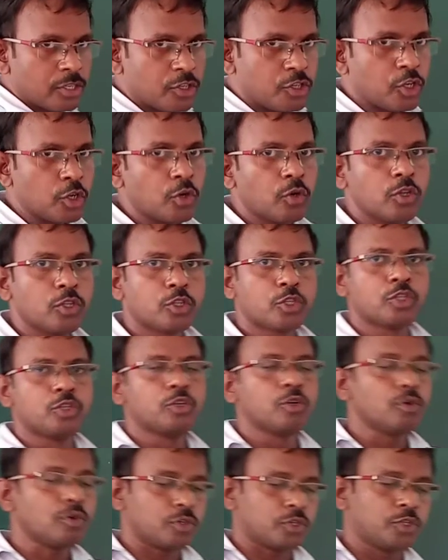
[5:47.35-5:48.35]
June,
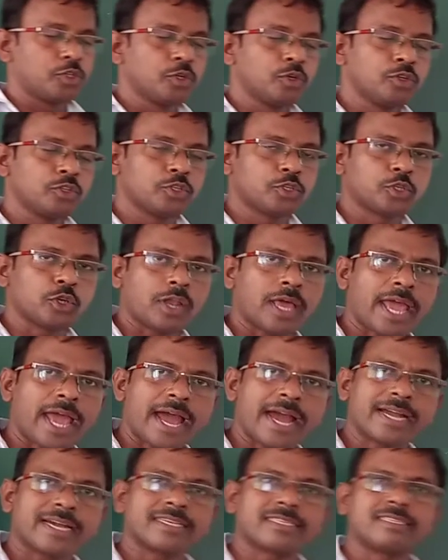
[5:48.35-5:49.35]
July,
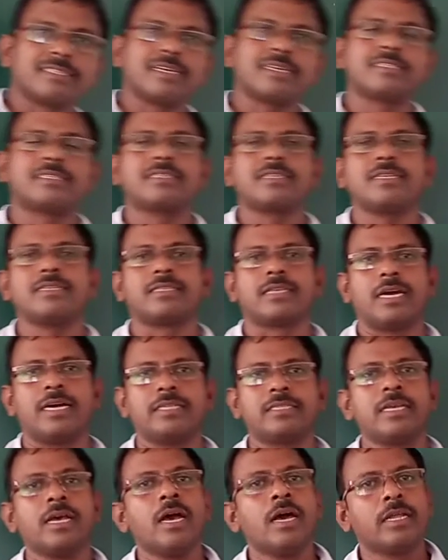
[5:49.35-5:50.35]
August, the seasons
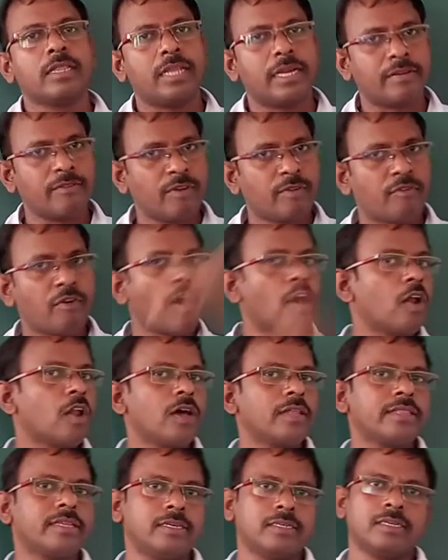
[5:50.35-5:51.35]
that will fall
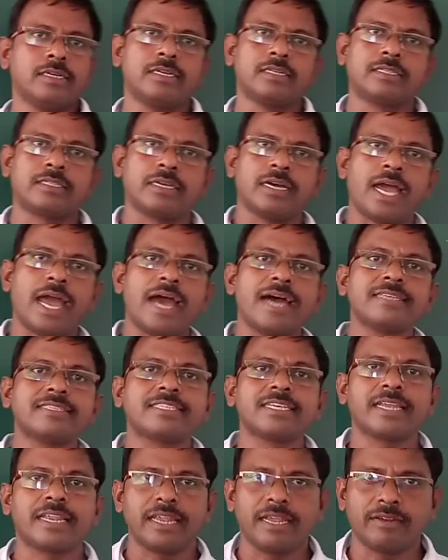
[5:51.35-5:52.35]
on the earth as
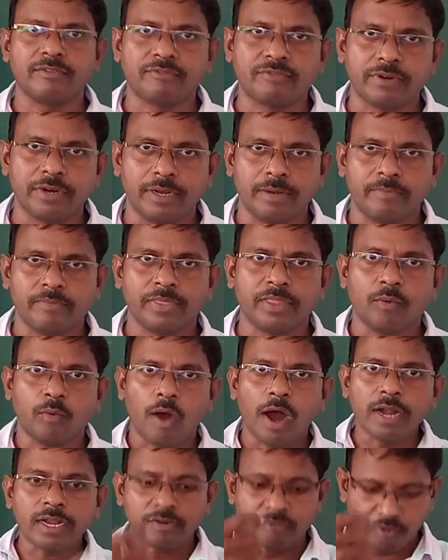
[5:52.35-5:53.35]
a rainfall. The
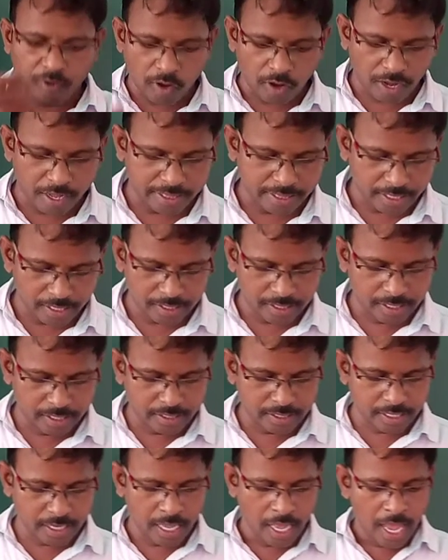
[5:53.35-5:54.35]
water fall on the
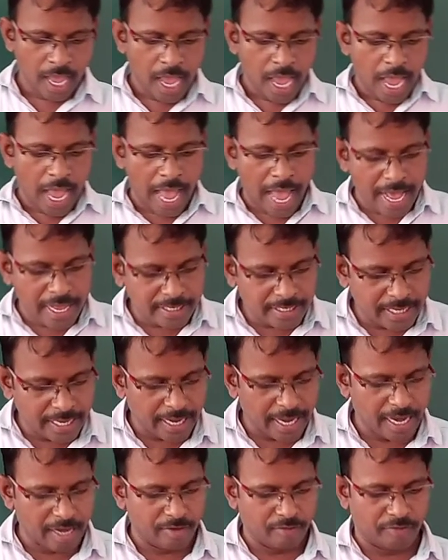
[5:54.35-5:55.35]
earth as a
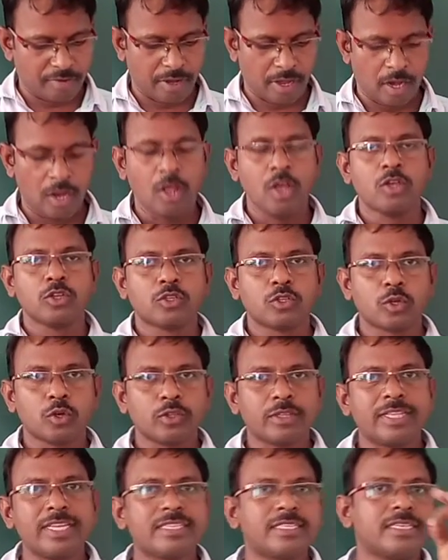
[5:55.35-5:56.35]
rainfall. So
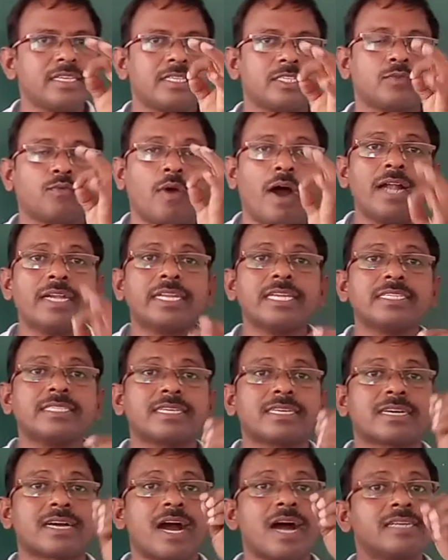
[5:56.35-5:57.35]
this is what is
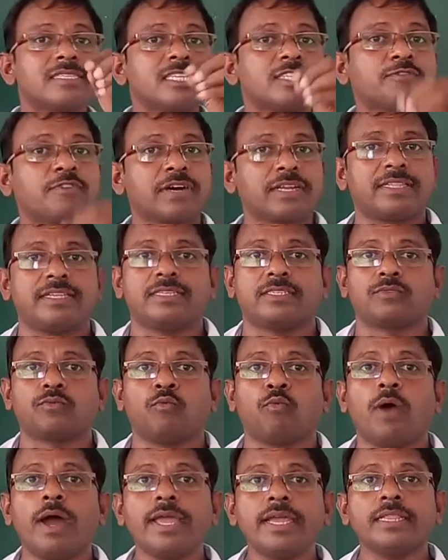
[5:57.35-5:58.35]
the causes for this.
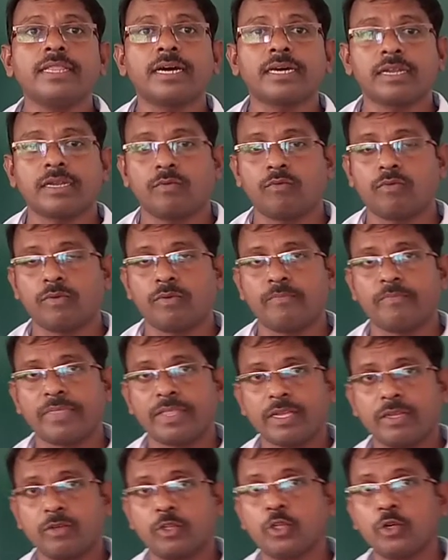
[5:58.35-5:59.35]
Why the
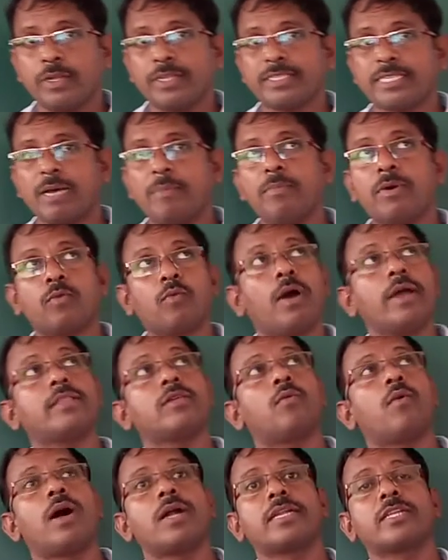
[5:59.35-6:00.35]
during summer why the
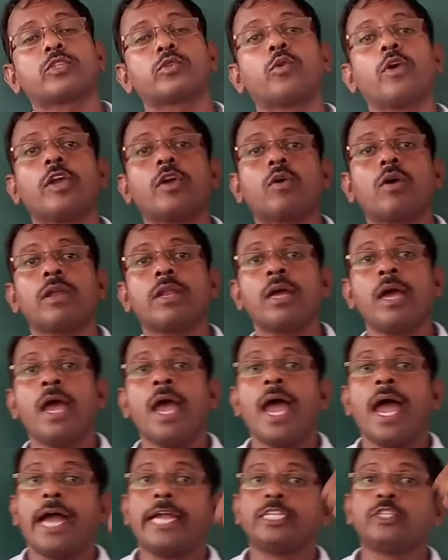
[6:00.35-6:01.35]
water is going on,
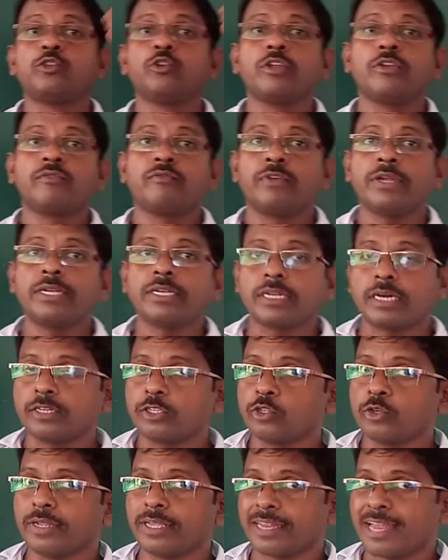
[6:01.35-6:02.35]
and during wind and
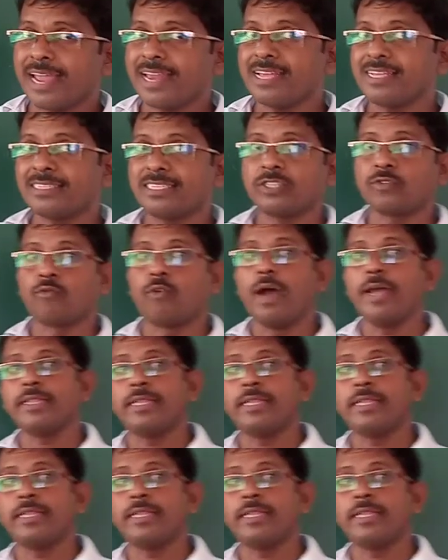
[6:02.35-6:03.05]
during rainy season why